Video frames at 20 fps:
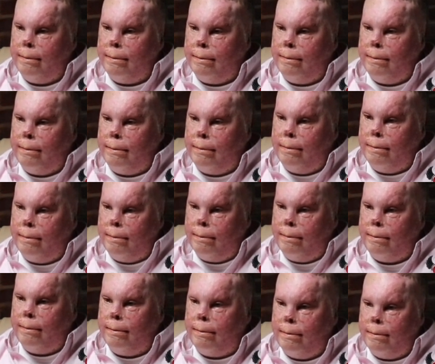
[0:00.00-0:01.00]
the
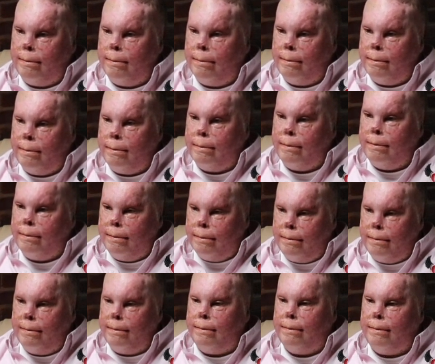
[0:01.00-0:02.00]
spirit of Amy,
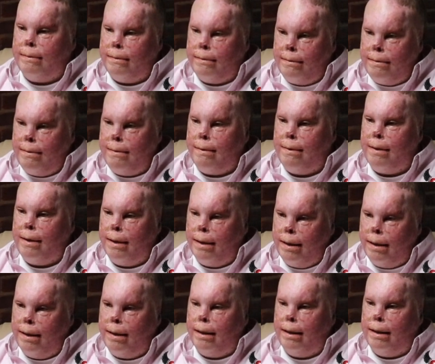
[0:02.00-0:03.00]
your wife.
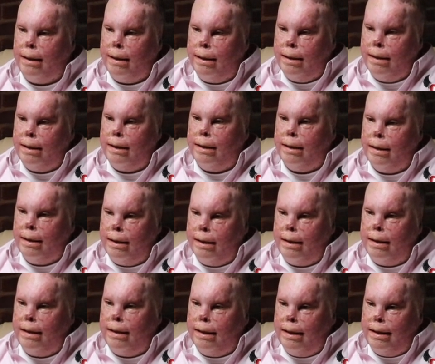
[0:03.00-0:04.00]
Can you
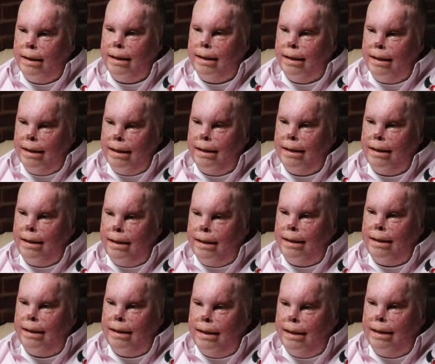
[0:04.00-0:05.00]
give us a
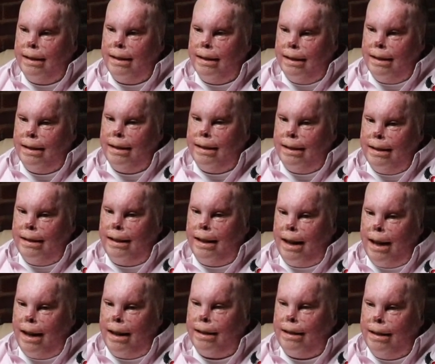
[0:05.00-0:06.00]
little bit of?
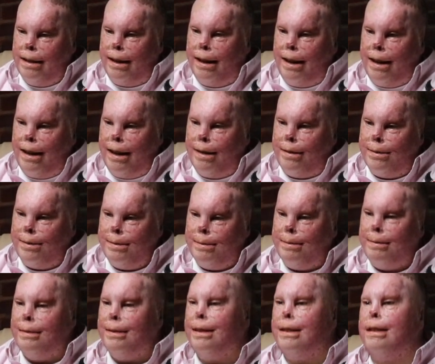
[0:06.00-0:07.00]
Yeah. Uh,
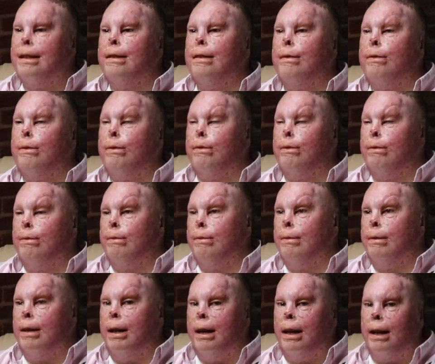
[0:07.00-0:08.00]

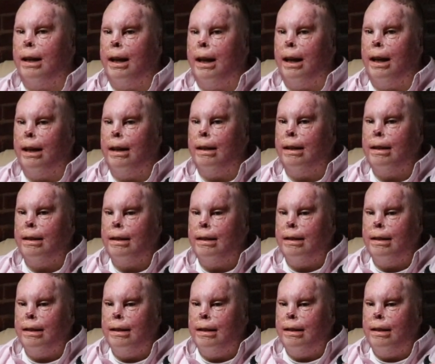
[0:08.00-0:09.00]
again,
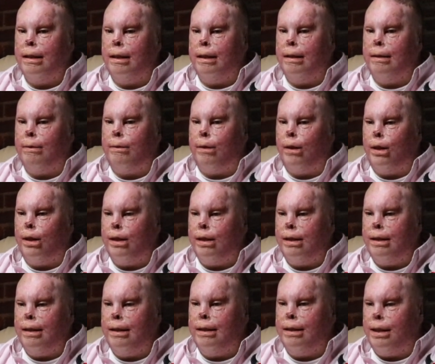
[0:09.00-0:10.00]

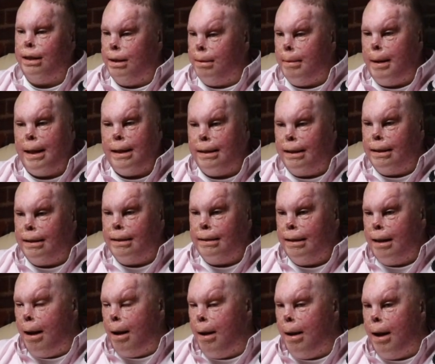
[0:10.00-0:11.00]
first, she's amazing.
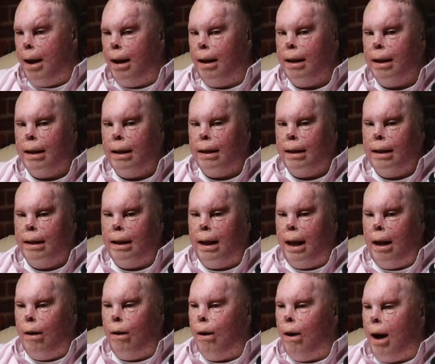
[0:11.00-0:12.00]
I
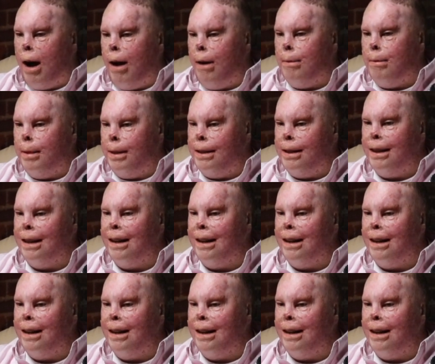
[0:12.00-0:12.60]
I don't know how much